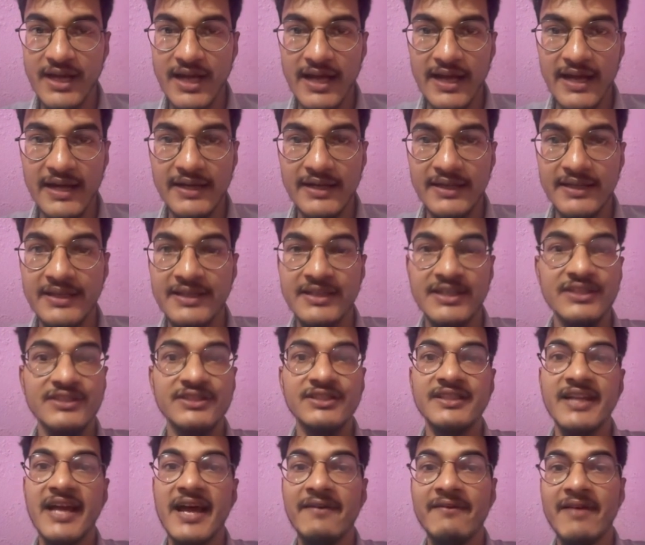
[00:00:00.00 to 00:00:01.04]
and it does
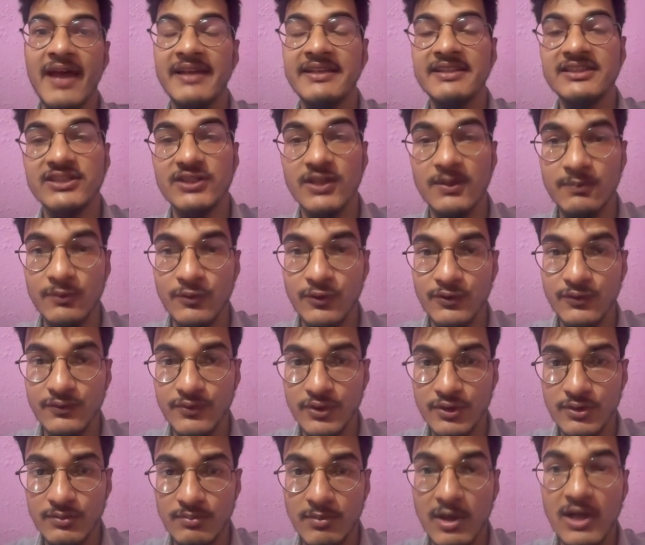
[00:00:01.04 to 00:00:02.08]
not have any support
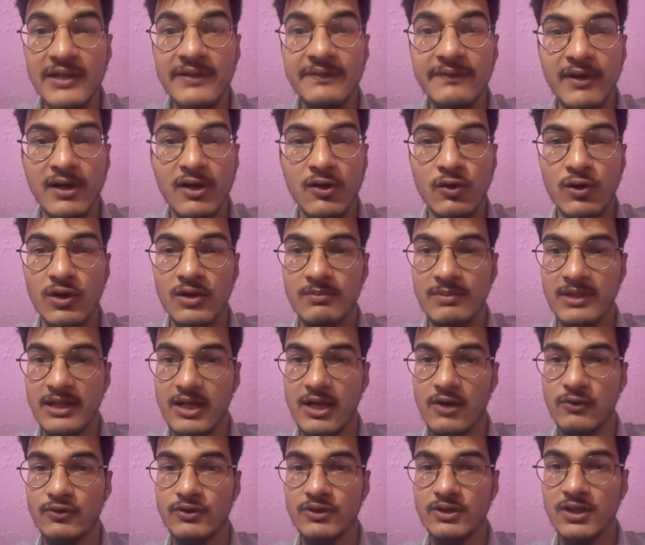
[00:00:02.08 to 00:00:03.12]
for multiple column
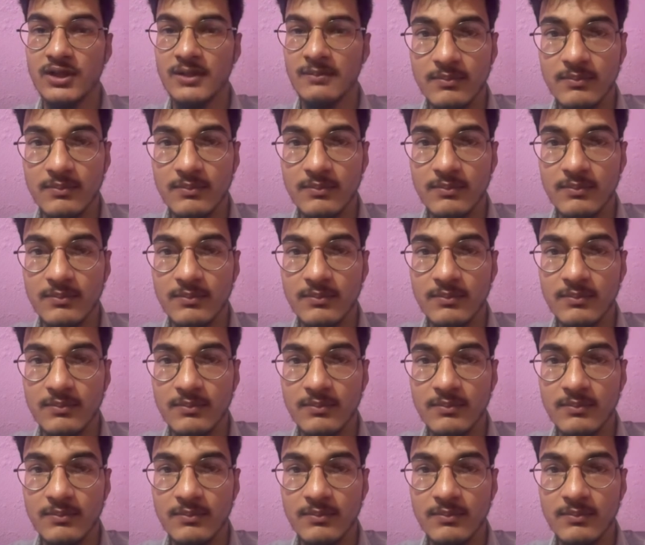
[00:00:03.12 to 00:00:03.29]
layout.